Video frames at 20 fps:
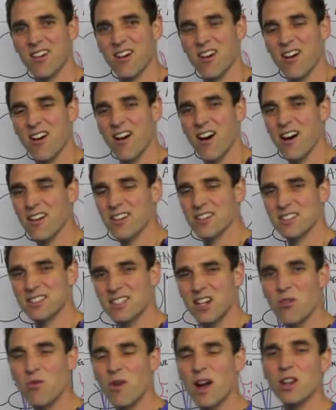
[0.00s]
All right,
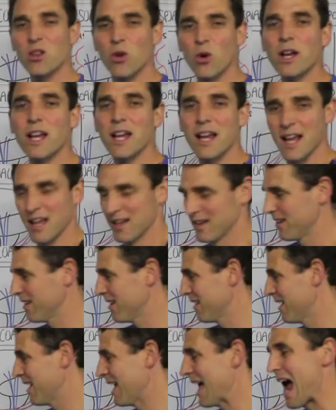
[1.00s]
so if we're looking
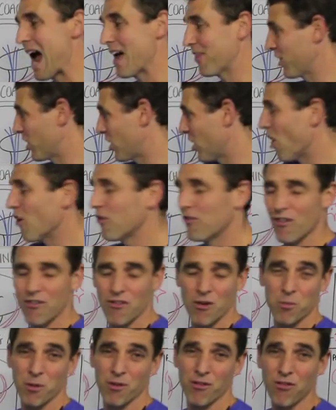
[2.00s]
at the golfer
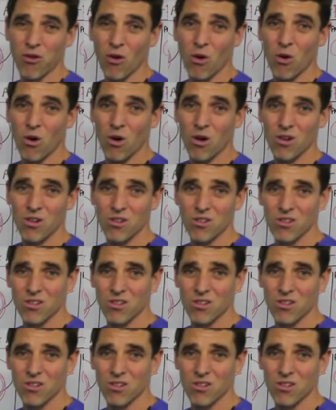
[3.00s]
from before,